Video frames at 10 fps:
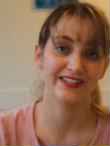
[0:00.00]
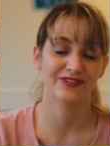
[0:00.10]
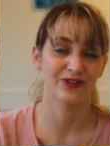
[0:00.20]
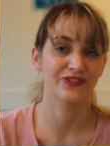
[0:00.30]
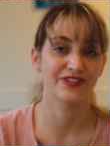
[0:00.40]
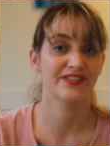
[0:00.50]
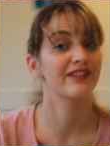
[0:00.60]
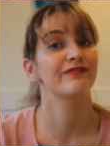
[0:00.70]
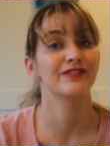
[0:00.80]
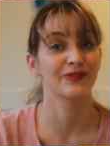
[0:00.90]
is not just a
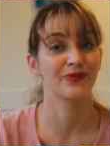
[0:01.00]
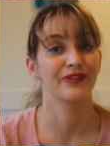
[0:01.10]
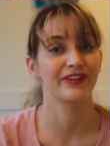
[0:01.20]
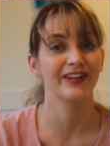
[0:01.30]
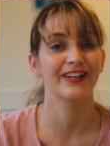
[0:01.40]
physical thing,